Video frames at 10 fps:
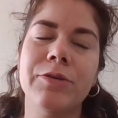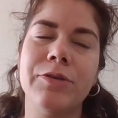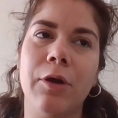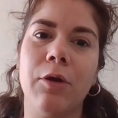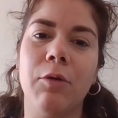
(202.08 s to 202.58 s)

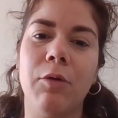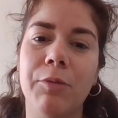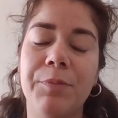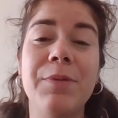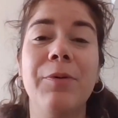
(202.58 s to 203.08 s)
So
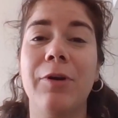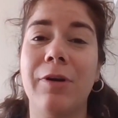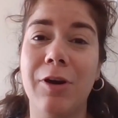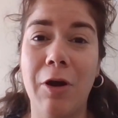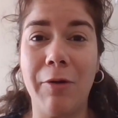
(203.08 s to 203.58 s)
people
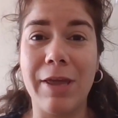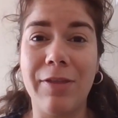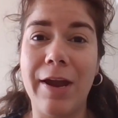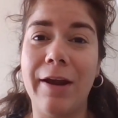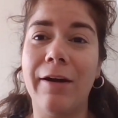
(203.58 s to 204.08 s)
are going
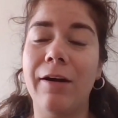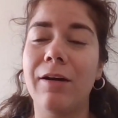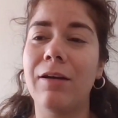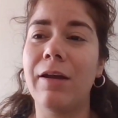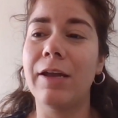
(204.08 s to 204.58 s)
there,
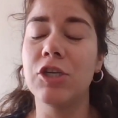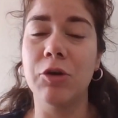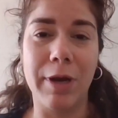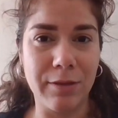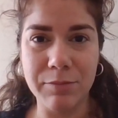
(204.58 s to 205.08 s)

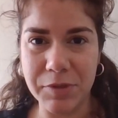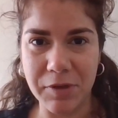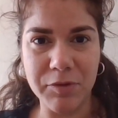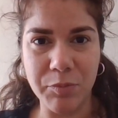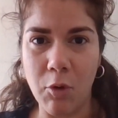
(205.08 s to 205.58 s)
enjoying
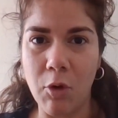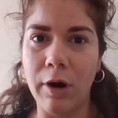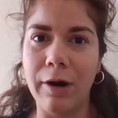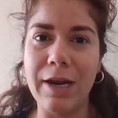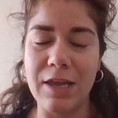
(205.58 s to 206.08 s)
themselves
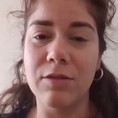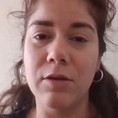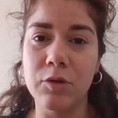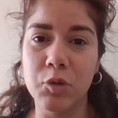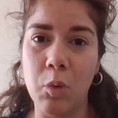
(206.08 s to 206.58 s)
more in
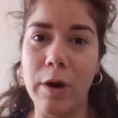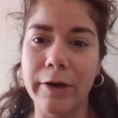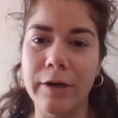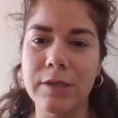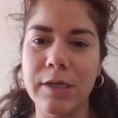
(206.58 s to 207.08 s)
those
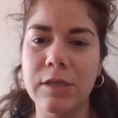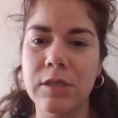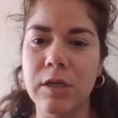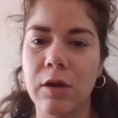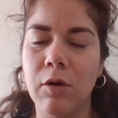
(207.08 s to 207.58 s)
waters. And
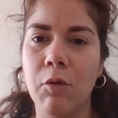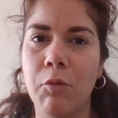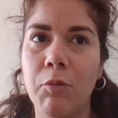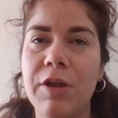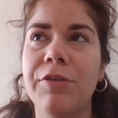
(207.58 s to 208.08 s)
so
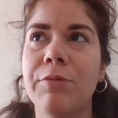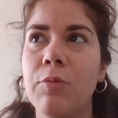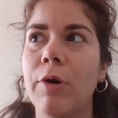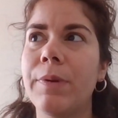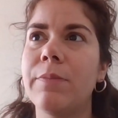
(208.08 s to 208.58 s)
with
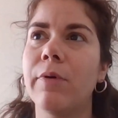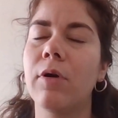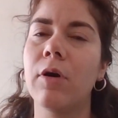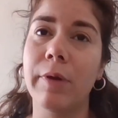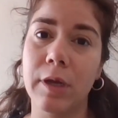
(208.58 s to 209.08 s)
more people
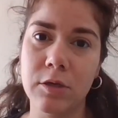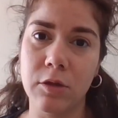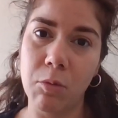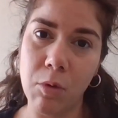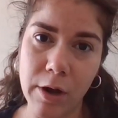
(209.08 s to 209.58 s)
going into
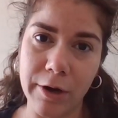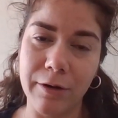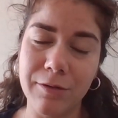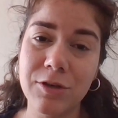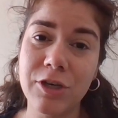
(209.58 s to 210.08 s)
the
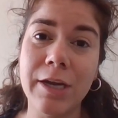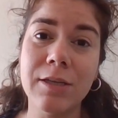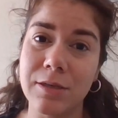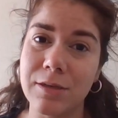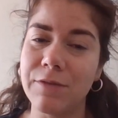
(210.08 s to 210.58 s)
water, the
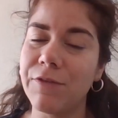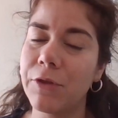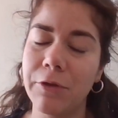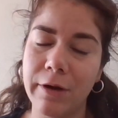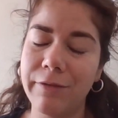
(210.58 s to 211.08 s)
chances, even
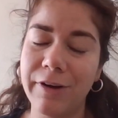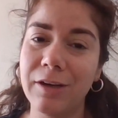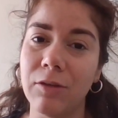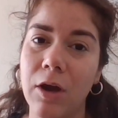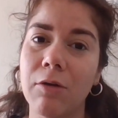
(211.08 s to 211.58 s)
though they're
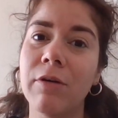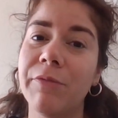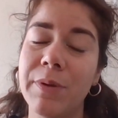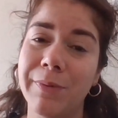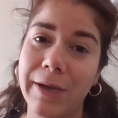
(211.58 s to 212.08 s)
very low,
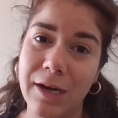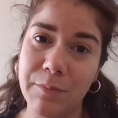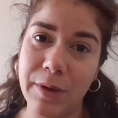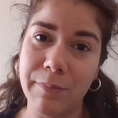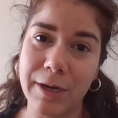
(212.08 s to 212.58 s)
of people getting
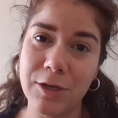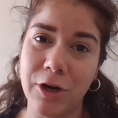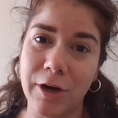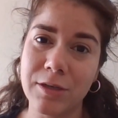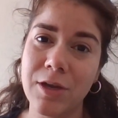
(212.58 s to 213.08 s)
bit by
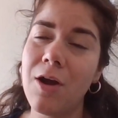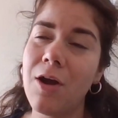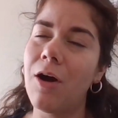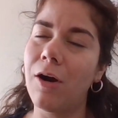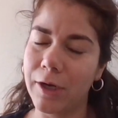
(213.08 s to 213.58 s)
sharks
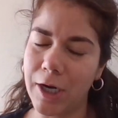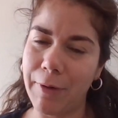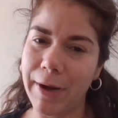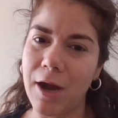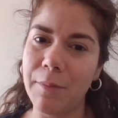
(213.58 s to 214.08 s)
are going